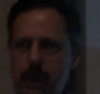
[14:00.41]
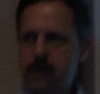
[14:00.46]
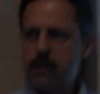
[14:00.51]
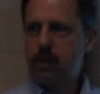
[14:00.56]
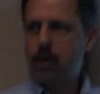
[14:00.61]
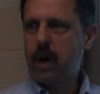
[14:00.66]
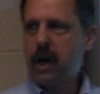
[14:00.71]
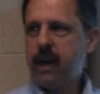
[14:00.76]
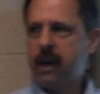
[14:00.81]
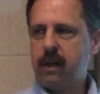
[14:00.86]
But
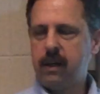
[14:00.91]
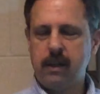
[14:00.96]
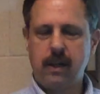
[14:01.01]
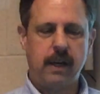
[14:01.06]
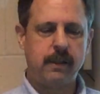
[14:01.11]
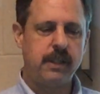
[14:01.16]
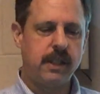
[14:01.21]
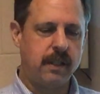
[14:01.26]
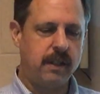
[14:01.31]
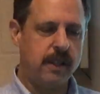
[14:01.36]
it's great.
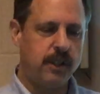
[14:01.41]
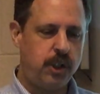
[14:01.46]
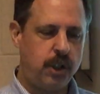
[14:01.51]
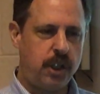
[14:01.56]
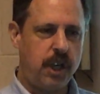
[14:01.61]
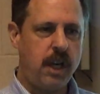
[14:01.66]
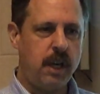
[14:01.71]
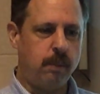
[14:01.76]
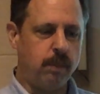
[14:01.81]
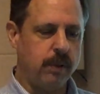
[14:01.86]
I said, it's
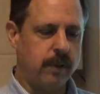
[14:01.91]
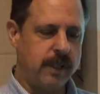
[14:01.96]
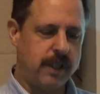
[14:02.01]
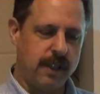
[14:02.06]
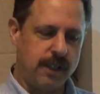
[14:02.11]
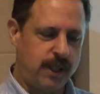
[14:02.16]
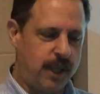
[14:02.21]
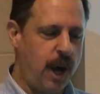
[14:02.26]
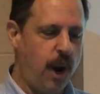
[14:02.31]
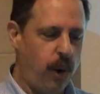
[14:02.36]
cheap. I
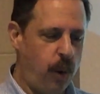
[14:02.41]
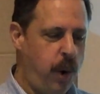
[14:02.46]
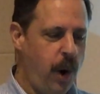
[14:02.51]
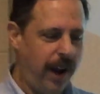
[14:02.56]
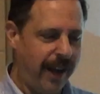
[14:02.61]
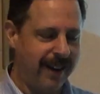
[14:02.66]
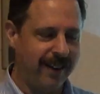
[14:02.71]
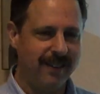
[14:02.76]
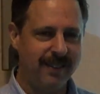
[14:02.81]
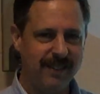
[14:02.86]
said, so
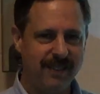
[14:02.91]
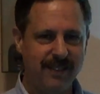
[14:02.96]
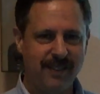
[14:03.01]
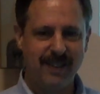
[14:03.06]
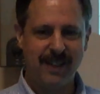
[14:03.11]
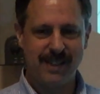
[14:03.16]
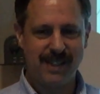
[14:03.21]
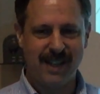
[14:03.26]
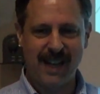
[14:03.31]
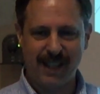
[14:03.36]
what?
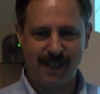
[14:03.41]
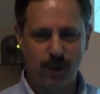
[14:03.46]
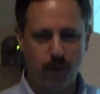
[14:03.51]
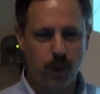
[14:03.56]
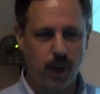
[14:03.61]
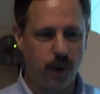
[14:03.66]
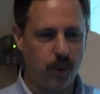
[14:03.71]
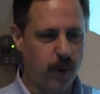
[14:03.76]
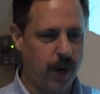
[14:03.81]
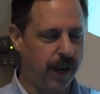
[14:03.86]
It's not the
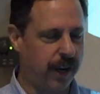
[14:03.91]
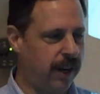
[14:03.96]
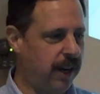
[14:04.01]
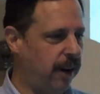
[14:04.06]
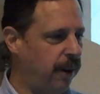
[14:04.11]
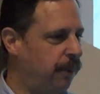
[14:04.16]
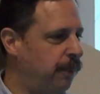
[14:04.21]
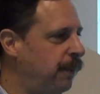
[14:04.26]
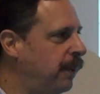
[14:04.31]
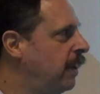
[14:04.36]
way you want to
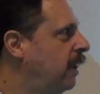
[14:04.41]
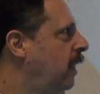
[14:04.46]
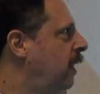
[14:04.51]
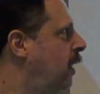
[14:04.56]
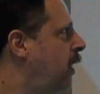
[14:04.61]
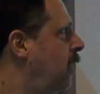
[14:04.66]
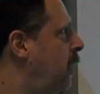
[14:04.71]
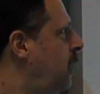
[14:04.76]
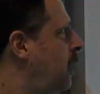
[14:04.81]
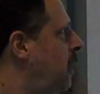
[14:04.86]
go.
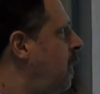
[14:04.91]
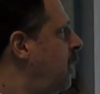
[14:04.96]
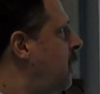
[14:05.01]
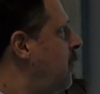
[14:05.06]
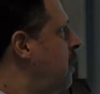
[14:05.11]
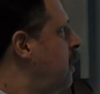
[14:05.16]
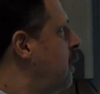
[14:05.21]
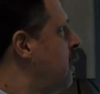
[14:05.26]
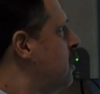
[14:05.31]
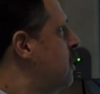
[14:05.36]

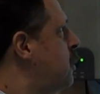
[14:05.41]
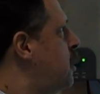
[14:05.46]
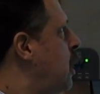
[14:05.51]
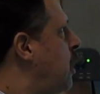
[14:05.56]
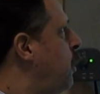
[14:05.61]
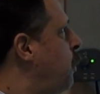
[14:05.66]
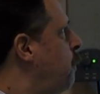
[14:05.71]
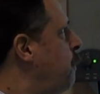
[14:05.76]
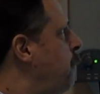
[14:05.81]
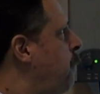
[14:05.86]

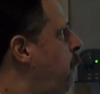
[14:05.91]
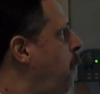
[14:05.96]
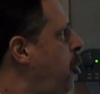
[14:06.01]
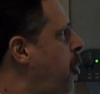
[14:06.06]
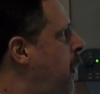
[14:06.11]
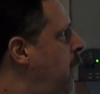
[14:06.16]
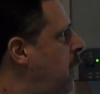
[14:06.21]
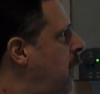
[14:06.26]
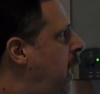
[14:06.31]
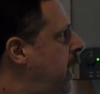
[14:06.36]
So
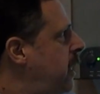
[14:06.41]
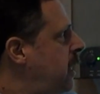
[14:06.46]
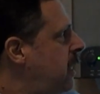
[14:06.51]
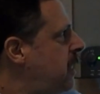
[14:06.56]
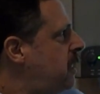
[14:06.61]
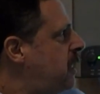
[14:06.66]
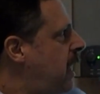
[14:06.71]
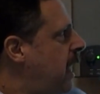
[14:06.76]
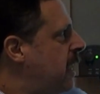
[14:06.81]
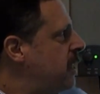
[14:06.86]
I
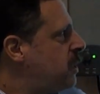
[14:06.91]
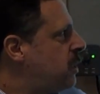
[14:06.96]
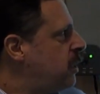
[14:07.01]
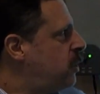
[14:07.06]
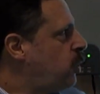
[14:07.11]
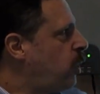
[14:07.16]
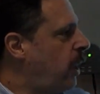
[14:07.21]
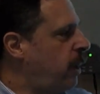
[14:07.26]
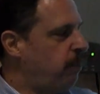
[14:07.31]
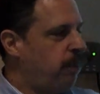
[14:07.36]
did a test
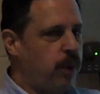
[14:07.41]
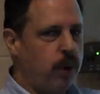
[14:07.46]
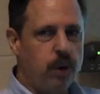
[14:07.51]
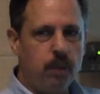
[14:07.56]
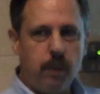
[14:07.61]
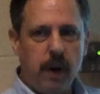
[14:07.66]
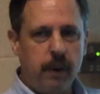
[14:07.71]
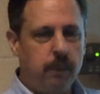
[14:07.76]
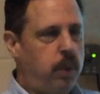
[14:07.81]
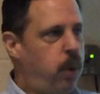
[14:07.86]
to try and
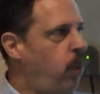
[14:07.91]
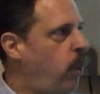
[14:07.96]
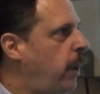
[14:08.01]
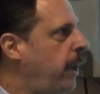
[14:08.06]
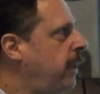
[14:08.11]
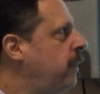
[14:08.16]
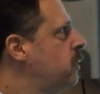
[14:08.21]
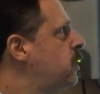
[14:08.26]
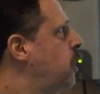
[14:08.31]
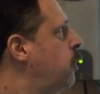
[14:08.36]
prove my
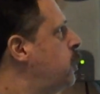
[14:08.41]
point.